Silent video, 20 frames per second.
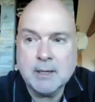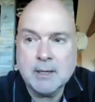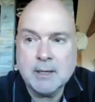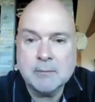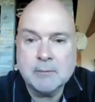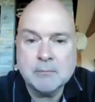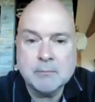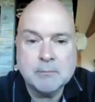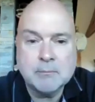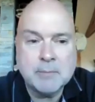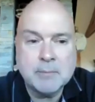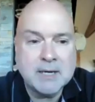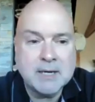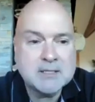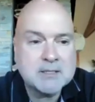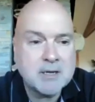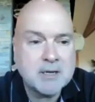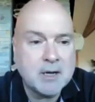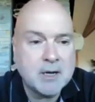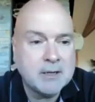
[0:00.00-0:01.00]
And
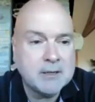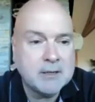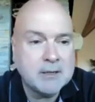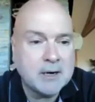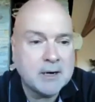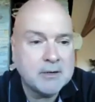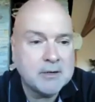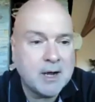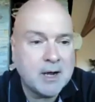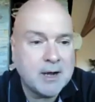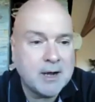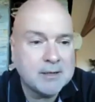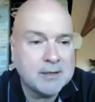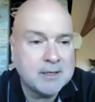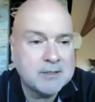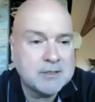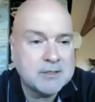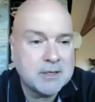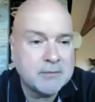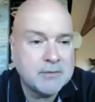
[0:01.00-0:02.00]
based on our
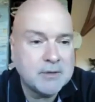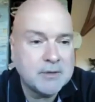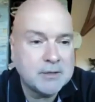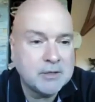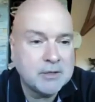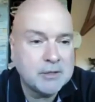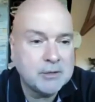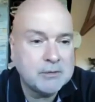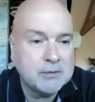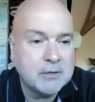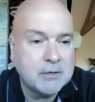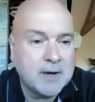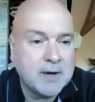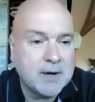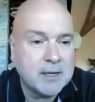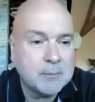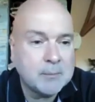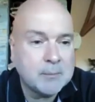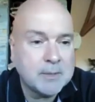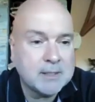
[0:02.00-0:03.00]
knowledge of the new
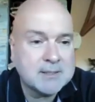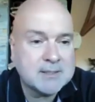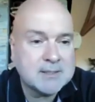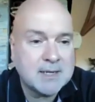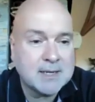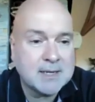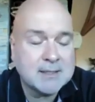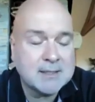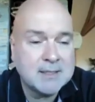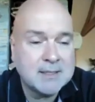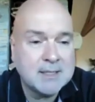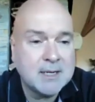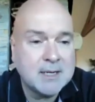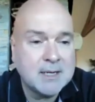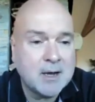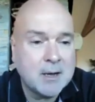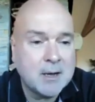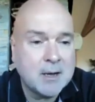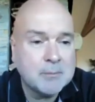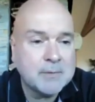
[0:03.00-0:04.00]
developments like
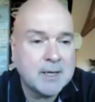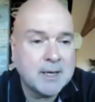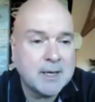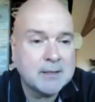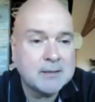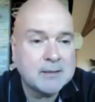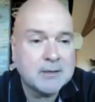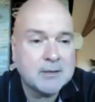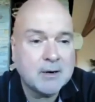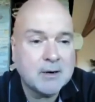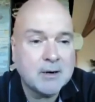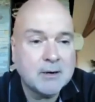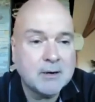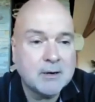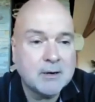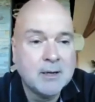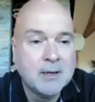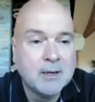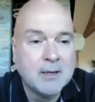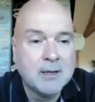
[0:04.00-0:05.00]
NEOM that are
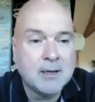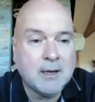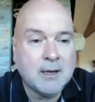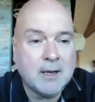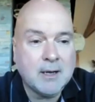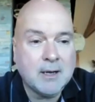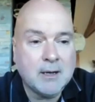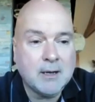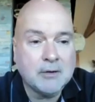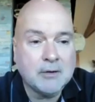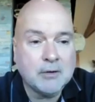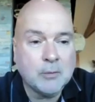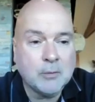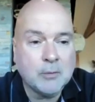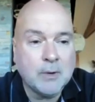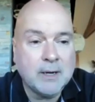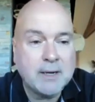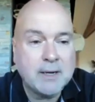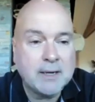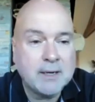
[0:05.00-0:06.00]

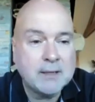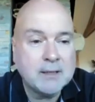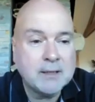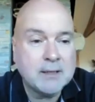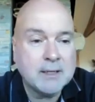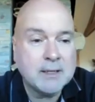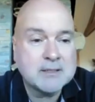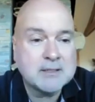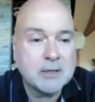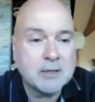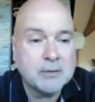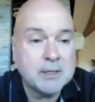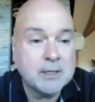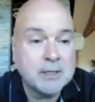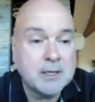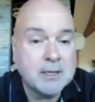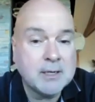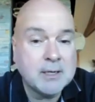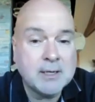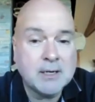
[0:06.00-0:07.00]
underway, it's only
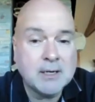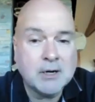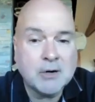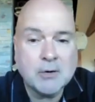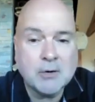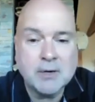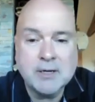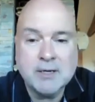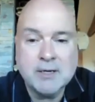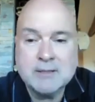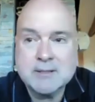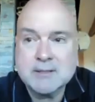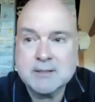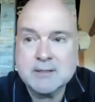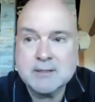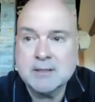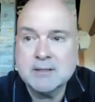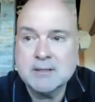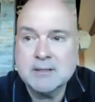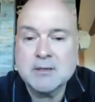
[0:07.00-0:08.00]
going to increase.
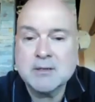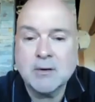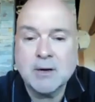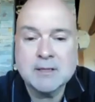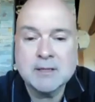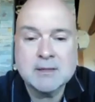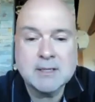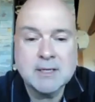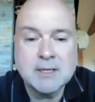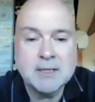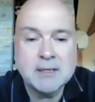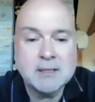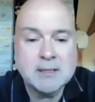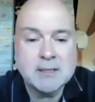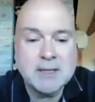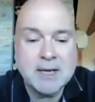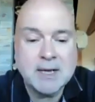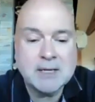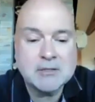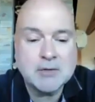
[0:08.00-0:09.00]
And so I think
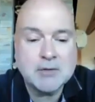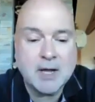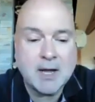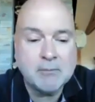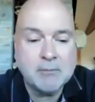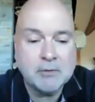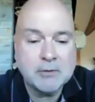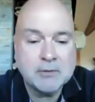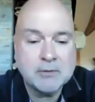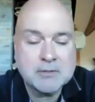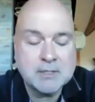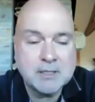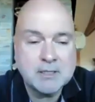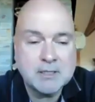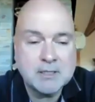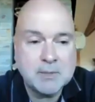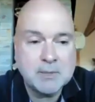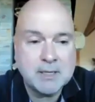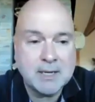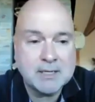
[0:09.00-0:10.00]
that travelers need to
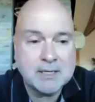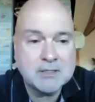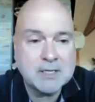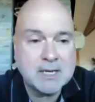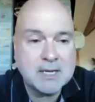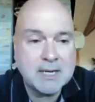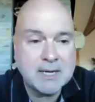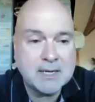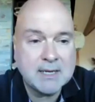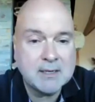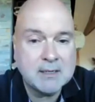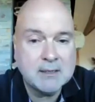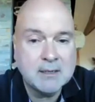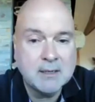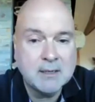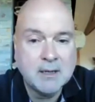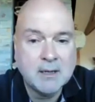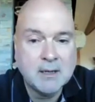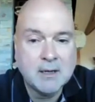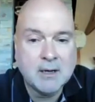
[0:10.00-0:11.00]
be educated
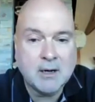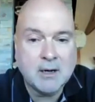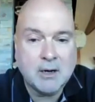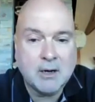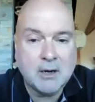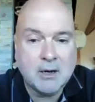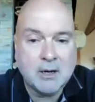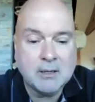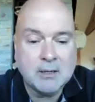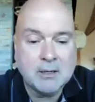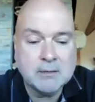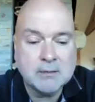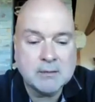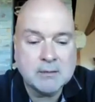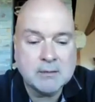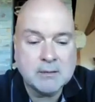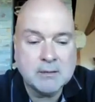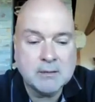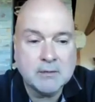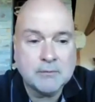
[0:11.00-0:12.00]
on
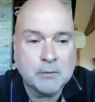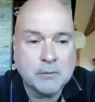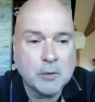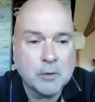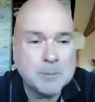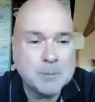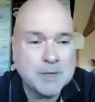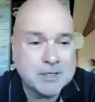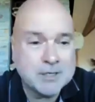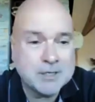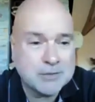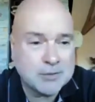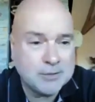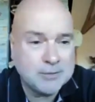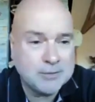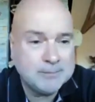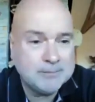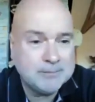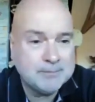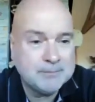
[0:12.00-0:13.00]
the full picture.
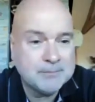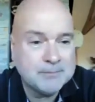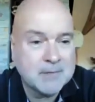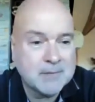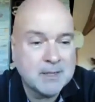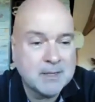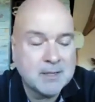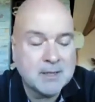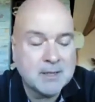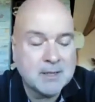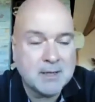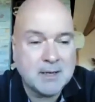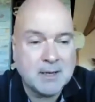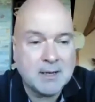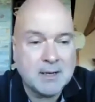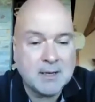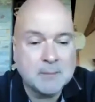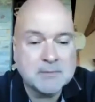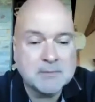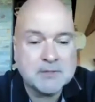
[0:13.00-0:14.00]

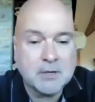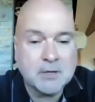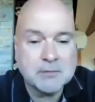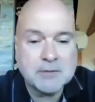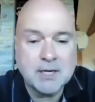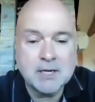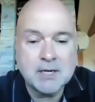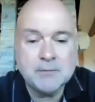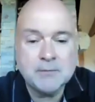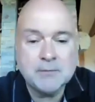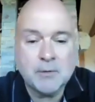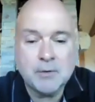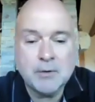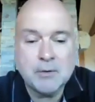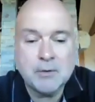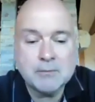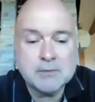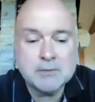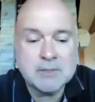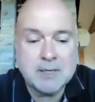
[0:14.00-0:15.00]
I'm so
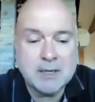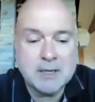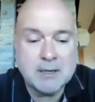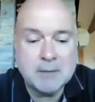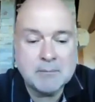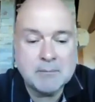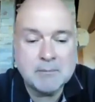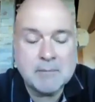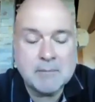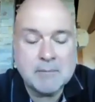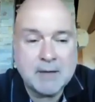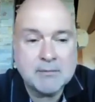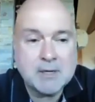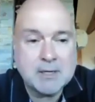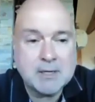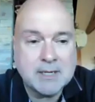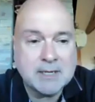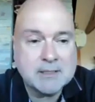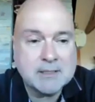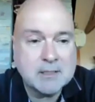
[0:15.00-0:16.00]
thankful to have
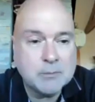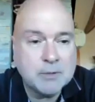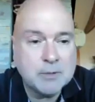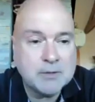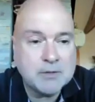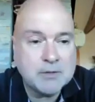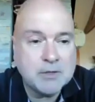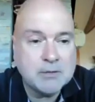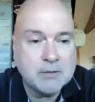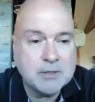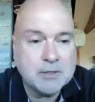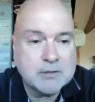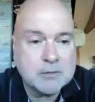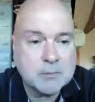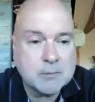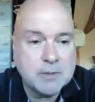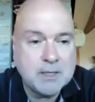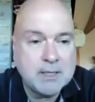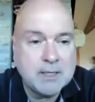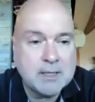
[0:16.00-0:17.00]
connected with you this
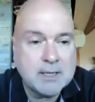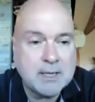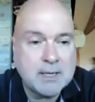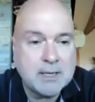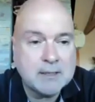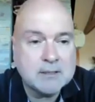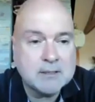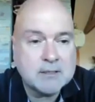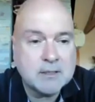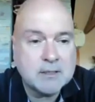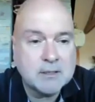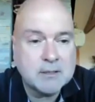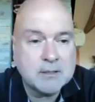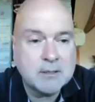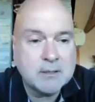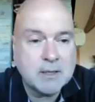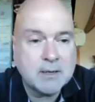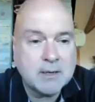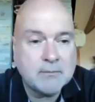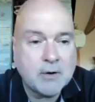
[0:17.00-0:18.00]
week and to
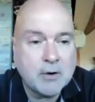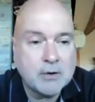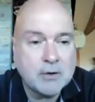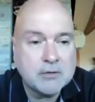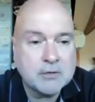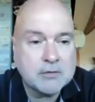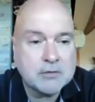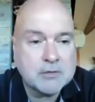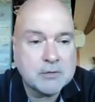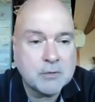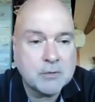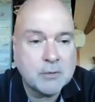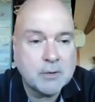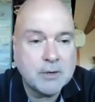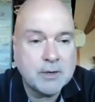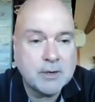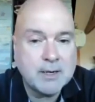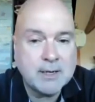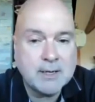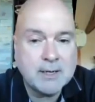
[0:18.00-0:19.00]
have heard your
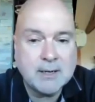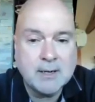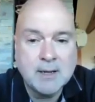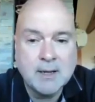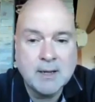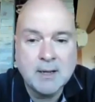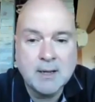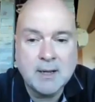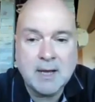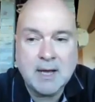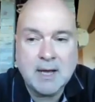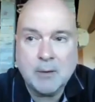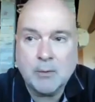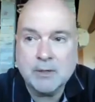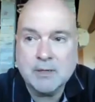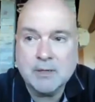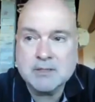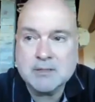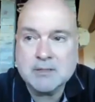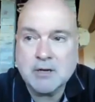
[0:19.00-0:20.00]
story. And I want
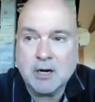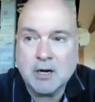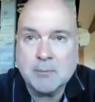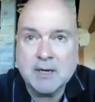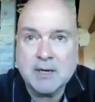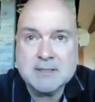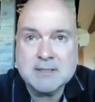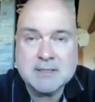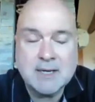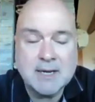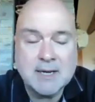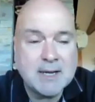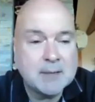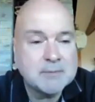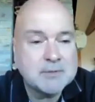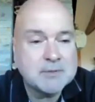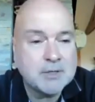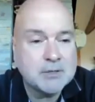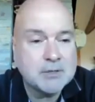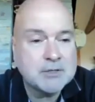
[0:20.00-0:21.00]
to start by saying I'm
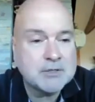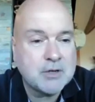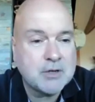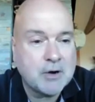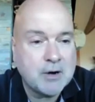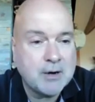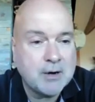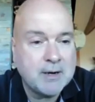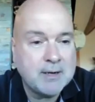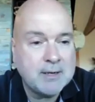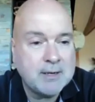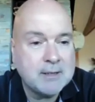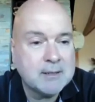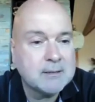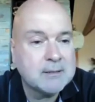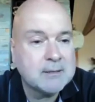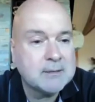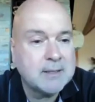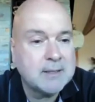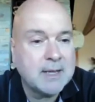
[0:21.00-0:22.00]
so sorry
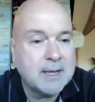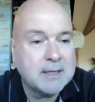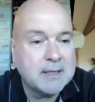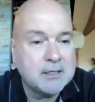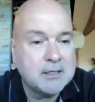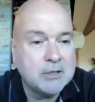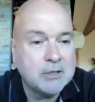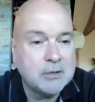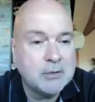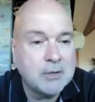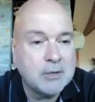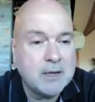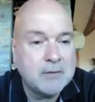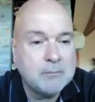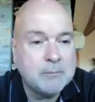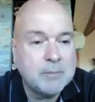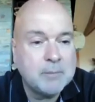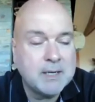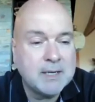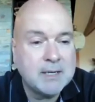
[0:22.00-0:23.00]
that you have
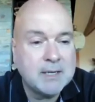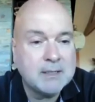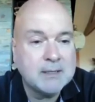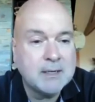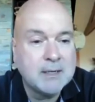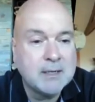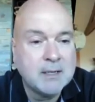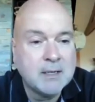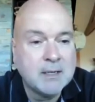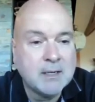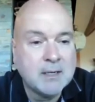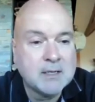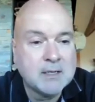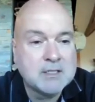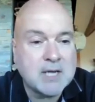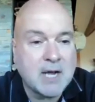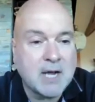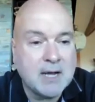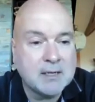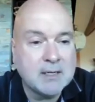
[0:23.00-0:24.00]
been
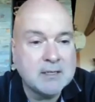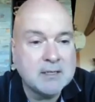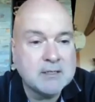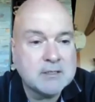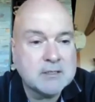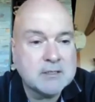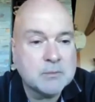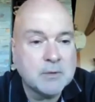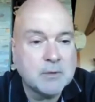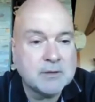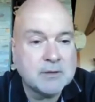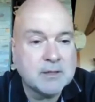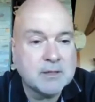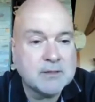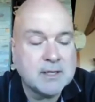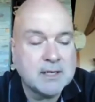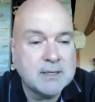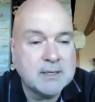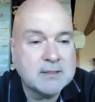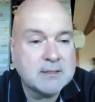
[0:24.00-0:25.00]
challenged with the
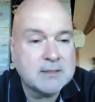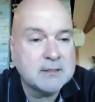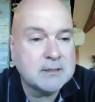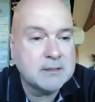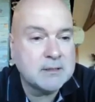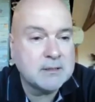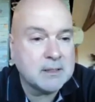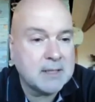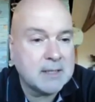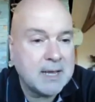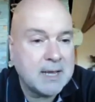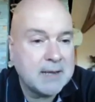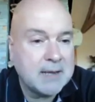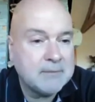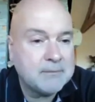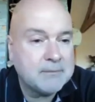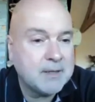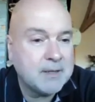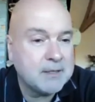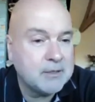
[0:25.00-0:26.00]
things in the
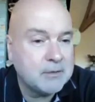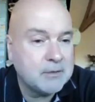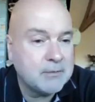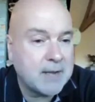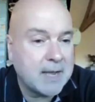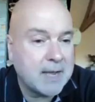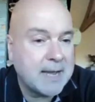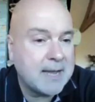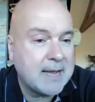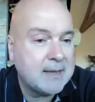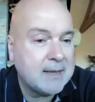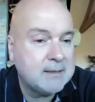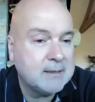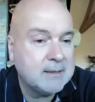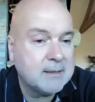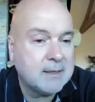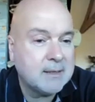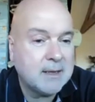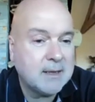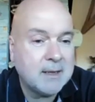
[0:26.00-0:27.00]
life that you've had.
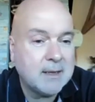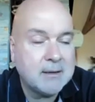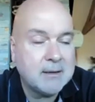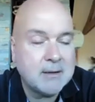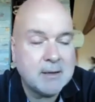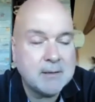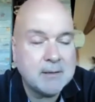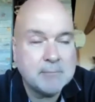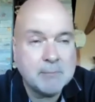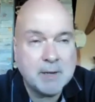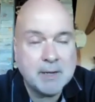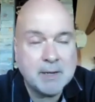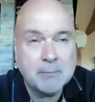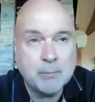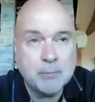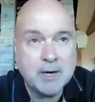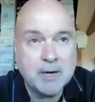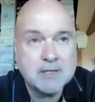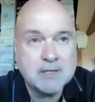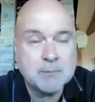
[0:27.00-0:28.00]
It
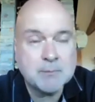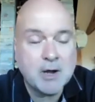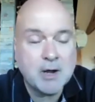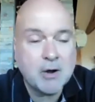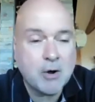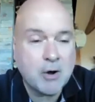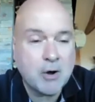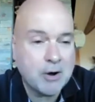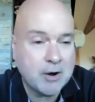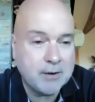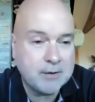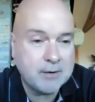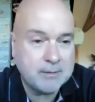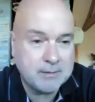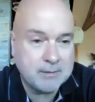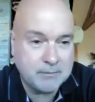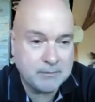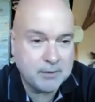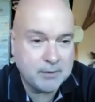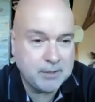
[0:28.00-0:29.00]
breaks my heart
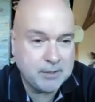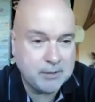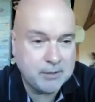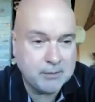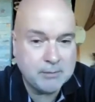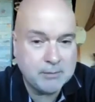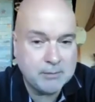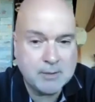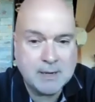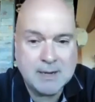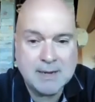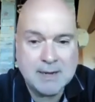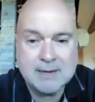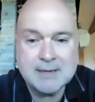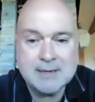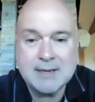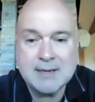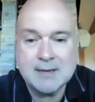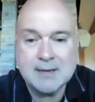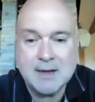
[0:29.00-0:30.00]
for you. I
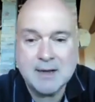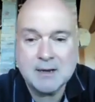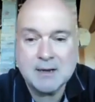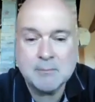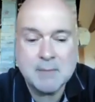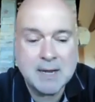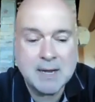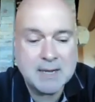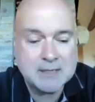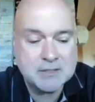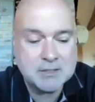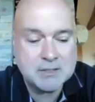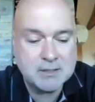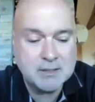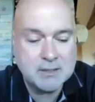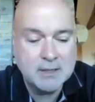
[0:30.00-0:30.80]
cannot imagine.